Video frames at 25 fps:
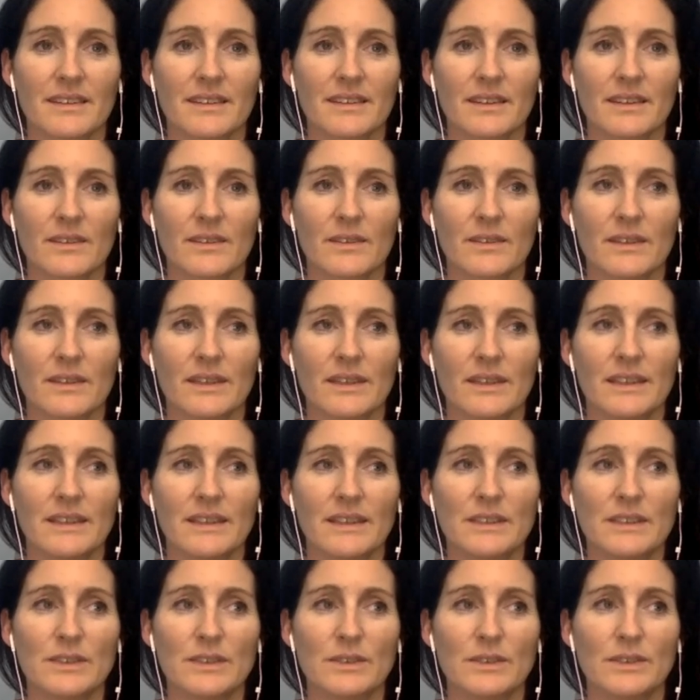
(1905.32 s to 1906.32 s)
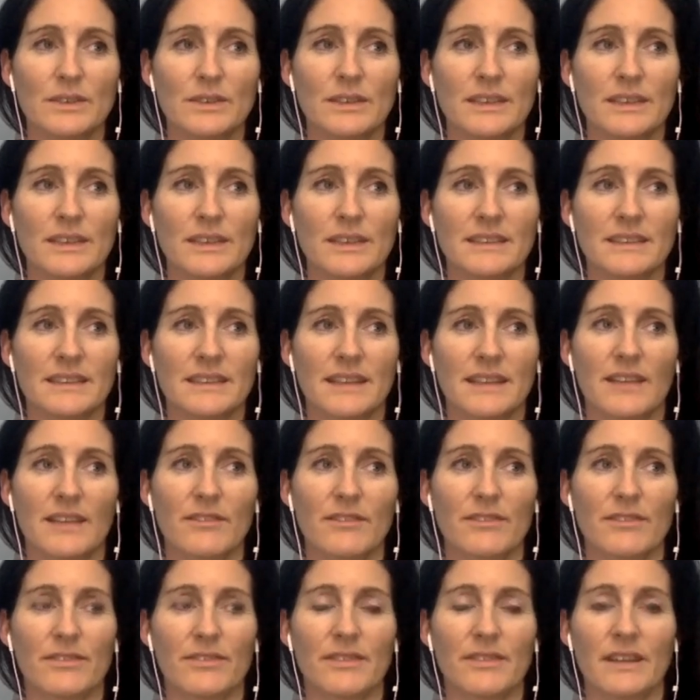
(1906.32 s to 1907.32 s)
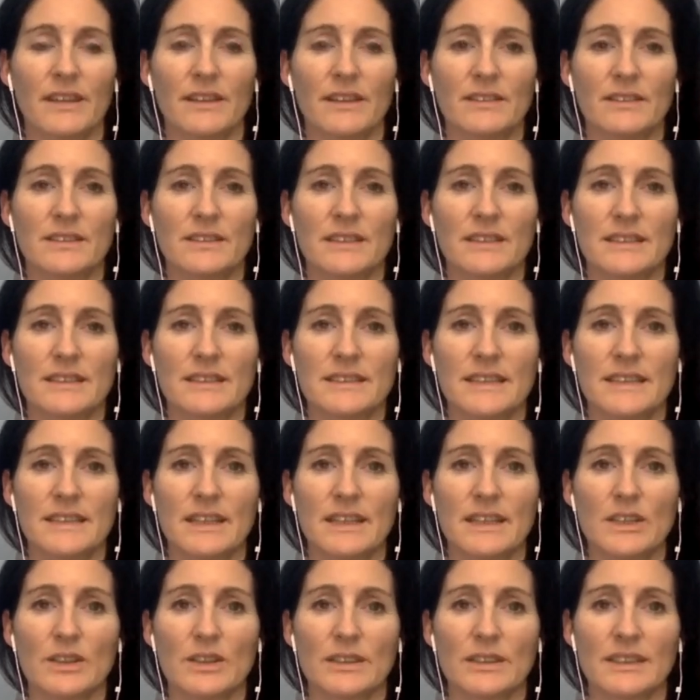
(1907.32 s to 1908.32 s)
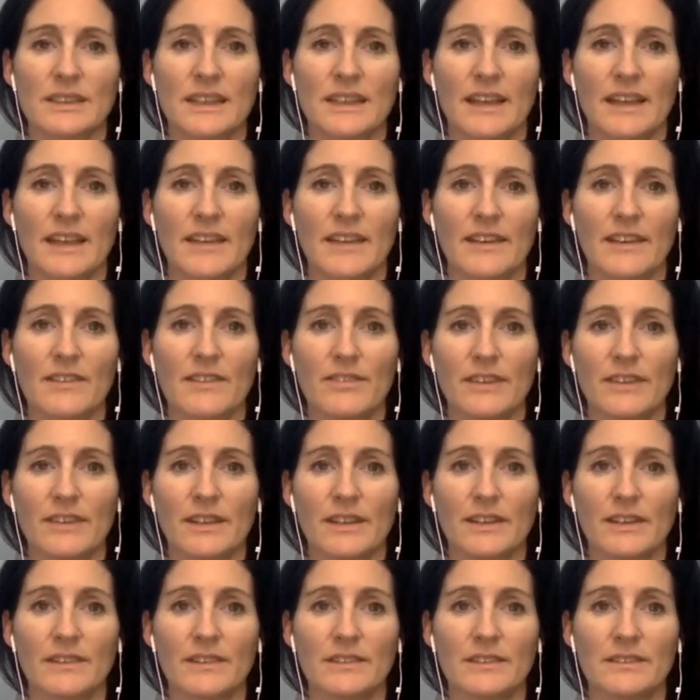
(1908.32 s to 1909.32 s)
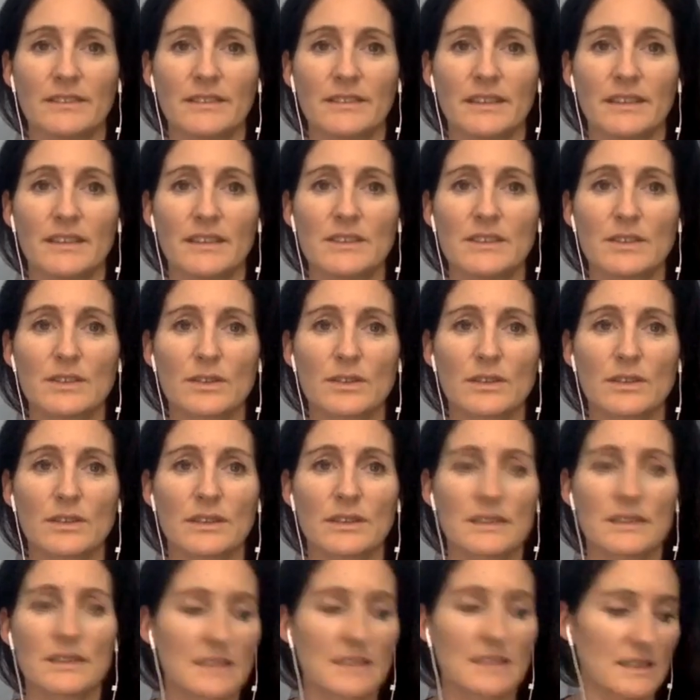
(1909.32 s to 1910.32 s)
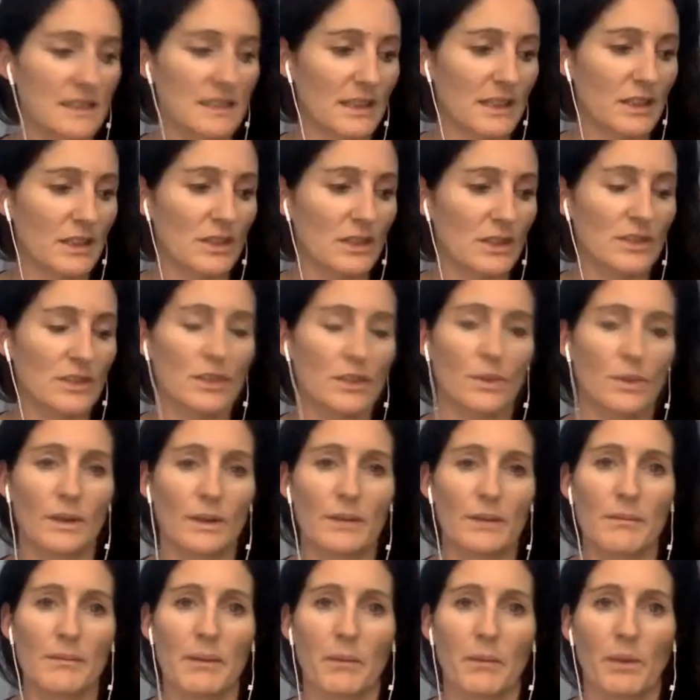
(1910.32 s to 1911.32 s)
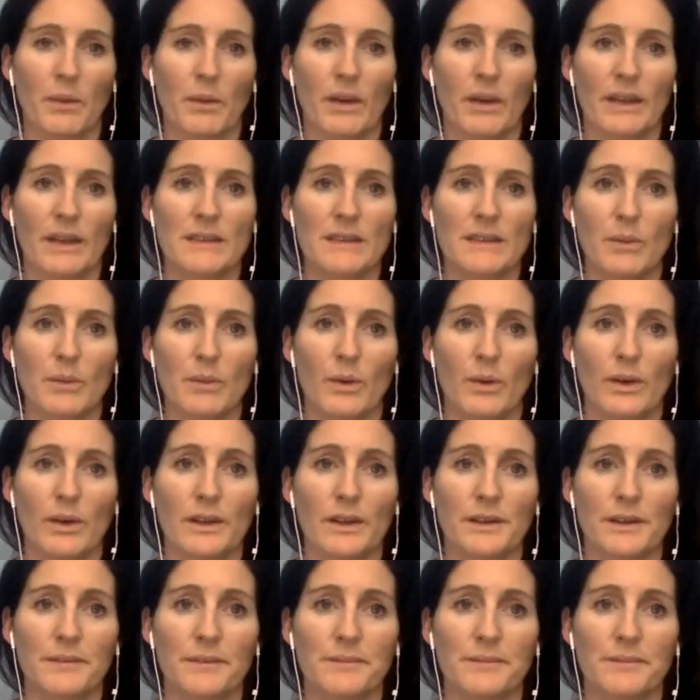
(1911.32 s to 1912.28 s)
Really tune into that those sensations and how they feel. These are the sensations you want to memorize more.